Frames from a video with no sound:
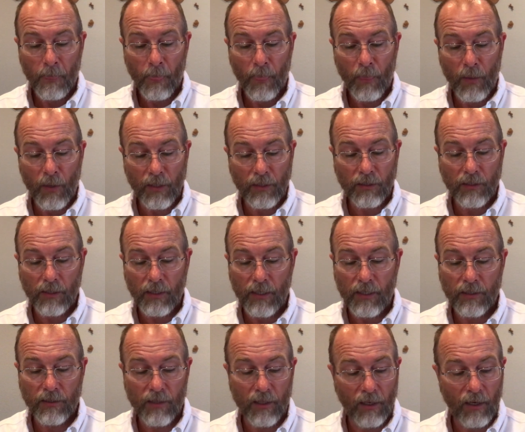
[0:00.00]
This
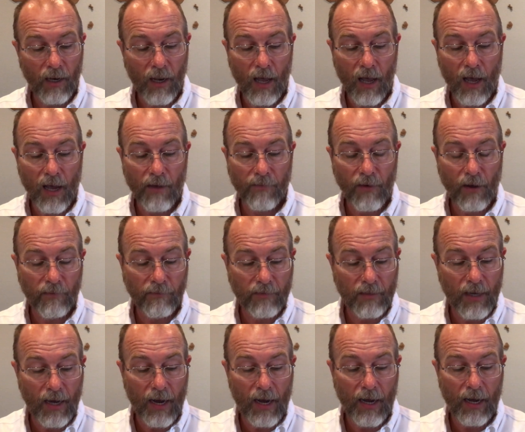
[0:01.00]
is the love of
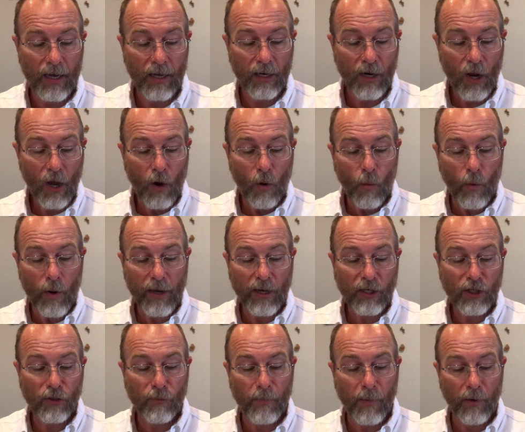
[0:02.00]
God. We
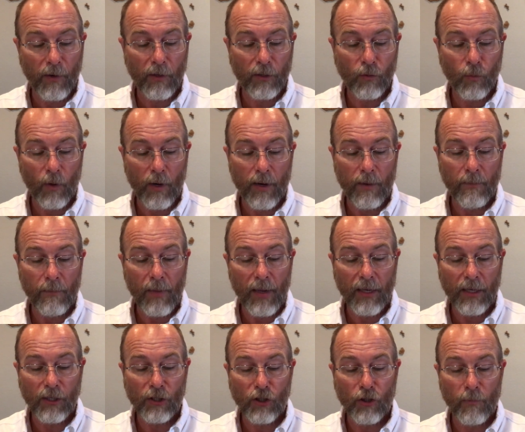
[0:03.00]
experience what it
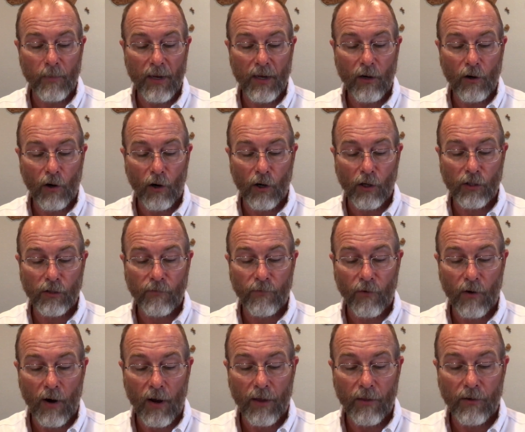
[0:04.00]
means to be cursed
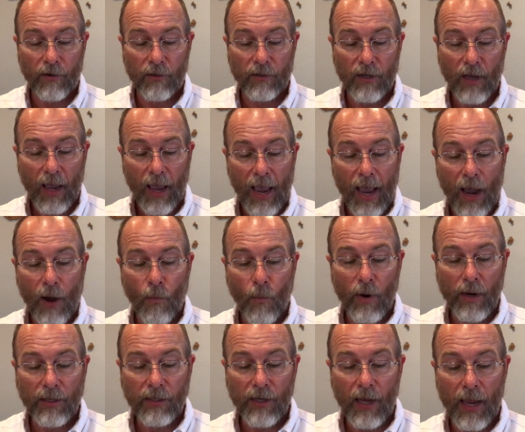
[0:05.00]
for others, and
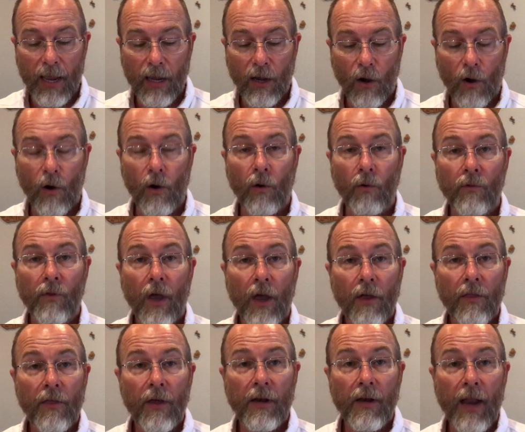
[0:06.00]
we take on
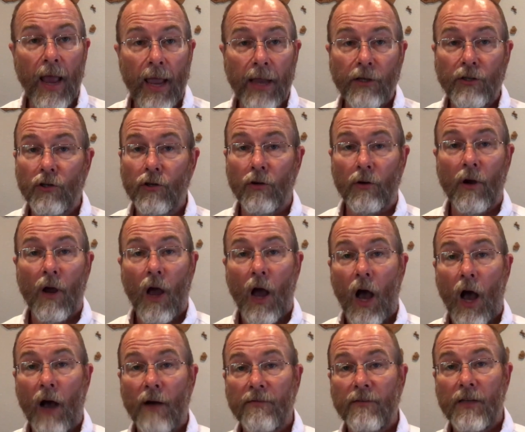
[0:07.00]
the nature
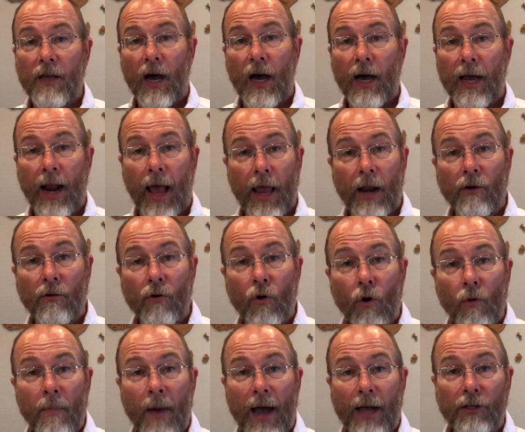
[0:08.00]
of God. I don't
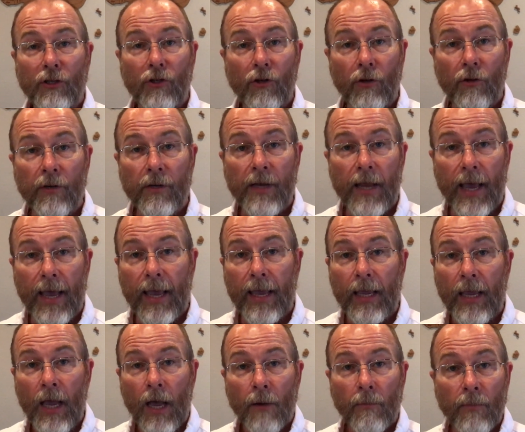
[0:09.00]
know about you
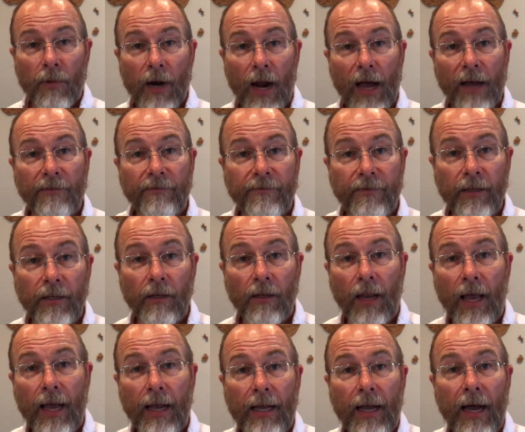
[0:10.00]
today, but I feel
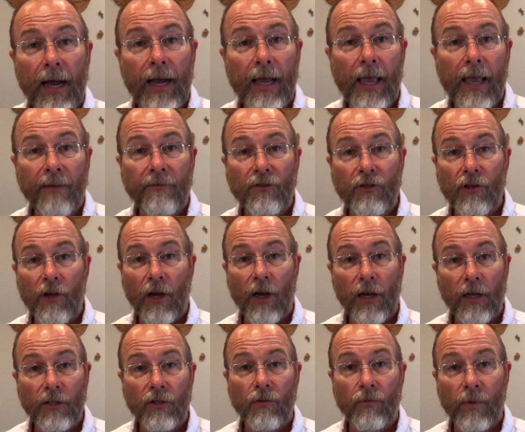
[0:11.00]
like I have
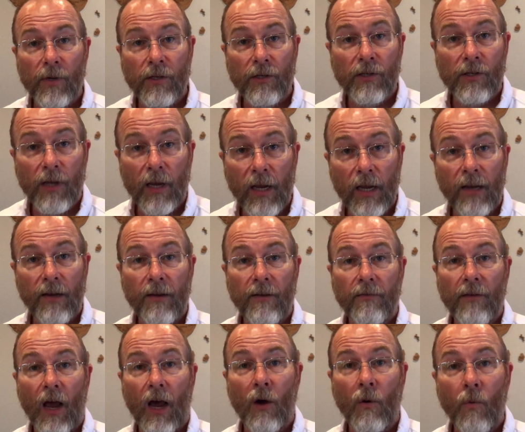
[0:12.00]
just
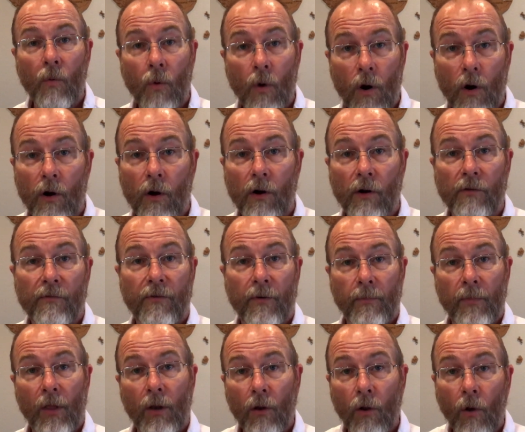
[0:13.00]
received a word
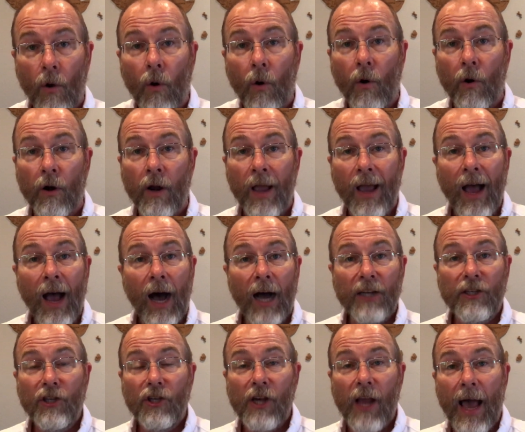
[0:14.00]
from the Lord, a
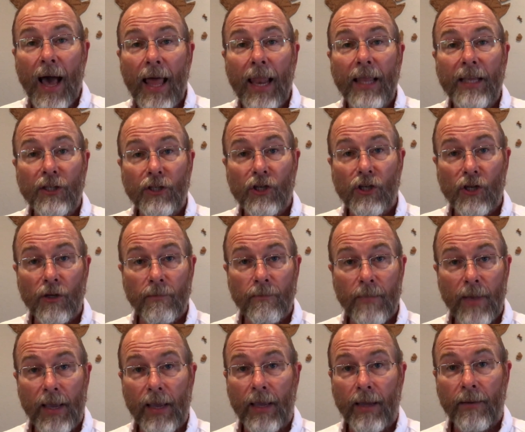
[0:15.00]
challenge to
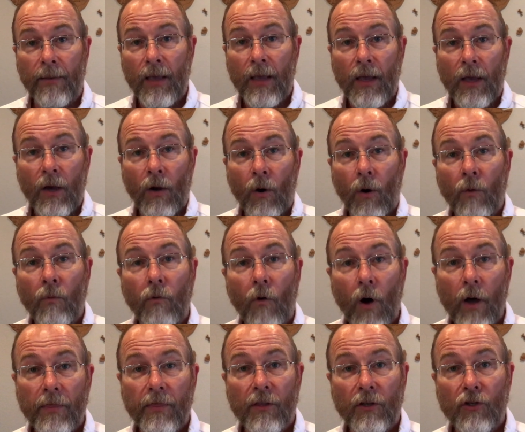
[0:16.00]
me of
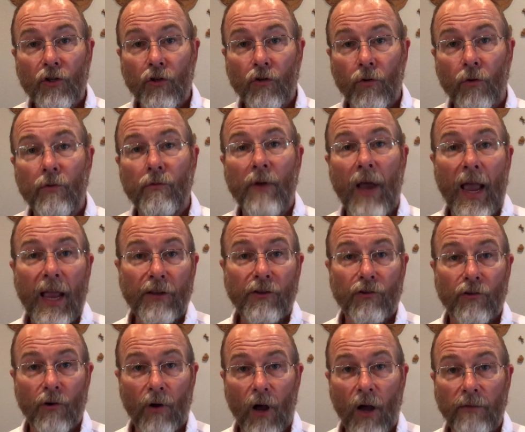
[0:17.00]
what the true
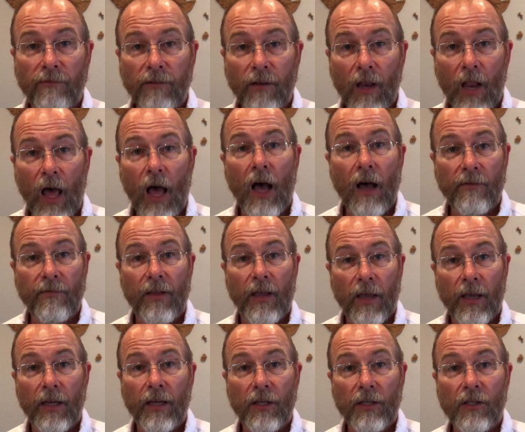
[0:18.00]
nature of love
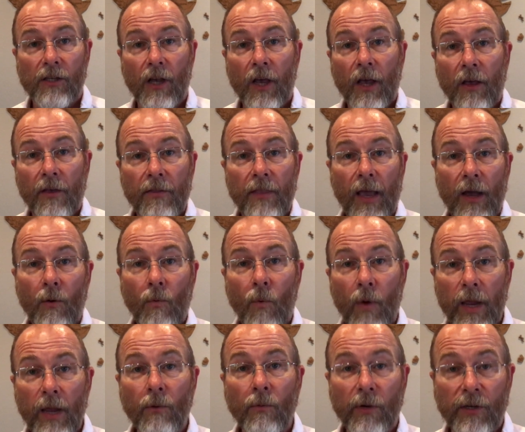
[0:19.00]
is that
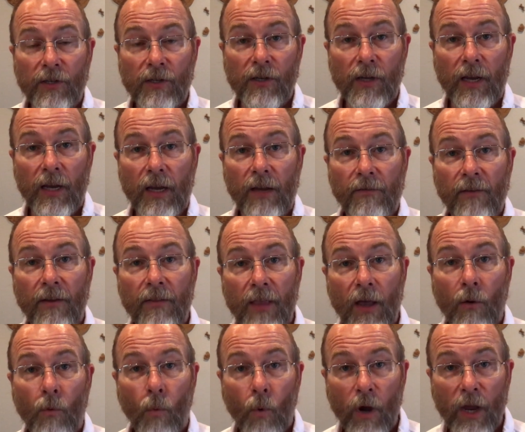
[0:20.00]
we receive and
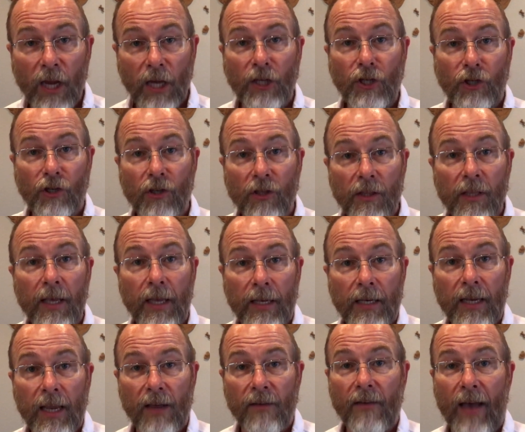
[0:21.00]
that we should
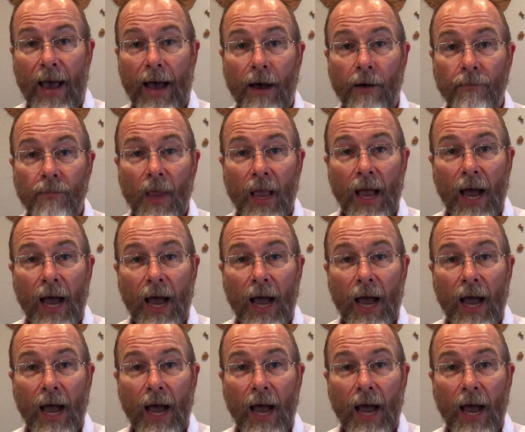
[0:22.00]
then give out.